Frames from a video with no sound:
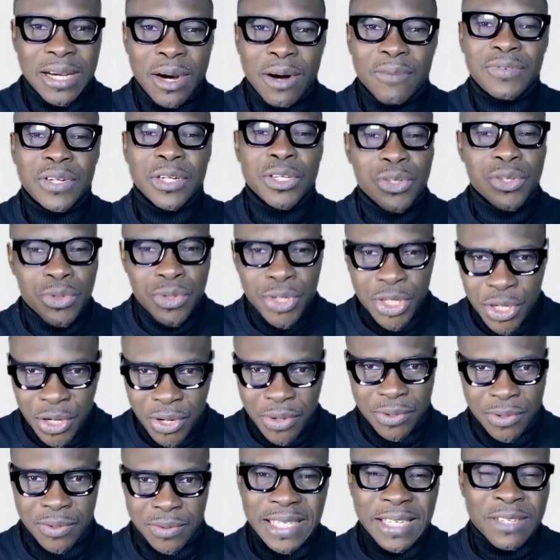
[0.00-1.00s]
of the
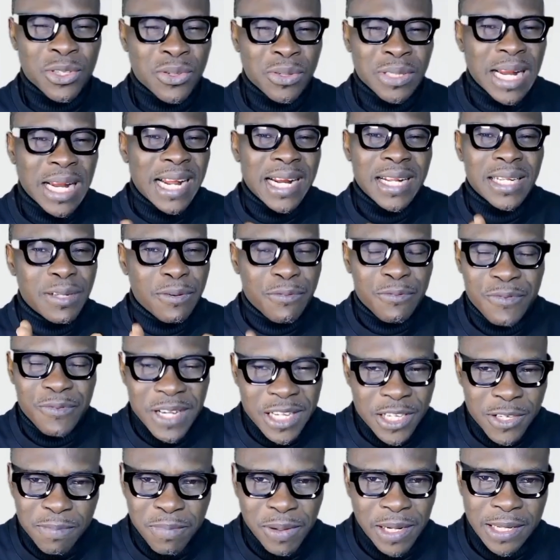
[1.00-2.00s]
union. So that is the
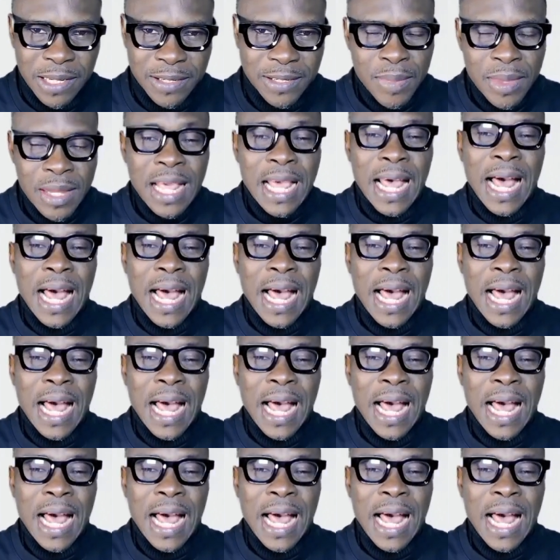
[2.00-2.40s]
first place.